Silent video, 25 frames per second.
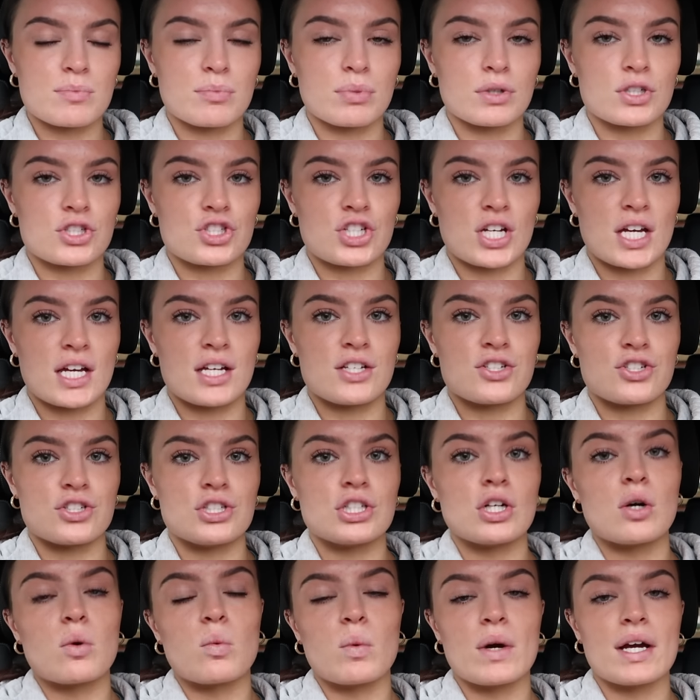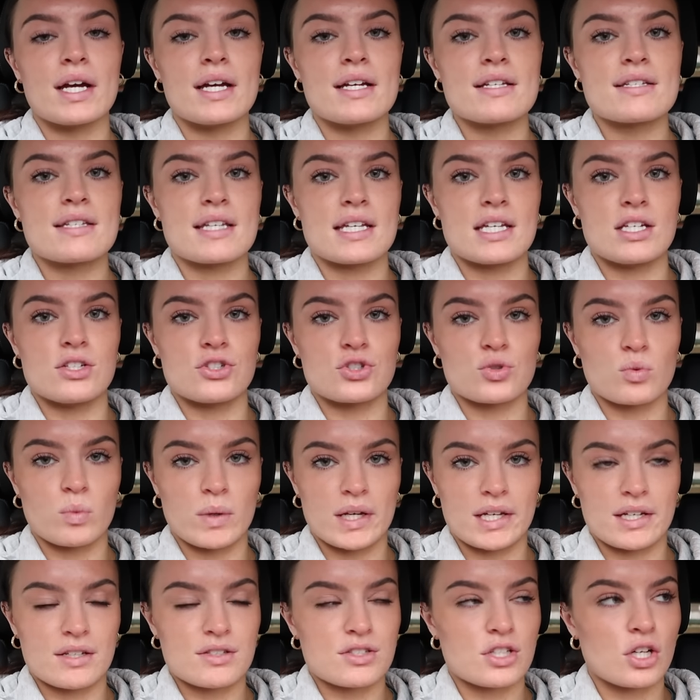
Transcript: but changing your weights each week.